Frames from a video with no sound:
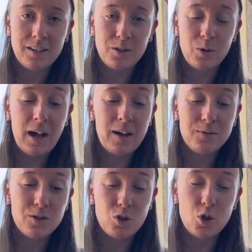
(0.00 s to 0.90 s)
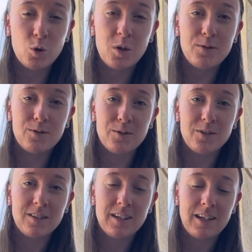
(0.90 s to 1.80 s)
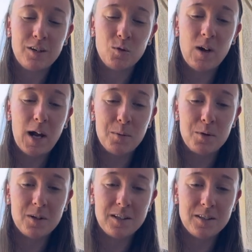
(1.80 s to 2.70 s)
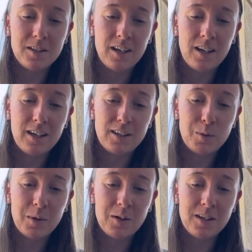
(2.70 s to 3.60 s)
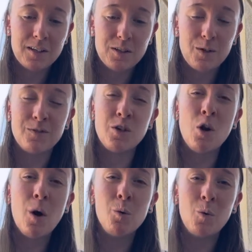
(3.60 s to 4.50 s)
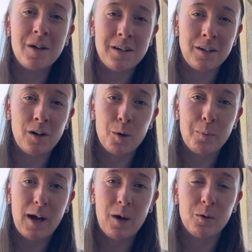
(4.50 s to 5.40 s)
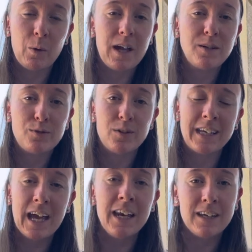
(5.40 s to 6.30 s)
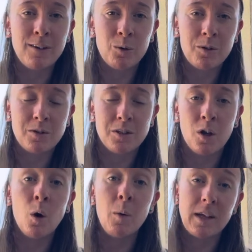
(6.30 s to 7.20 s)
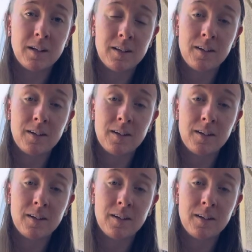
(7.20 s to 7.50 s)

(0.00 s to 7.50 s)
to have the joyful, rapturous experience of knowing our power. We had to forget it in order to know it.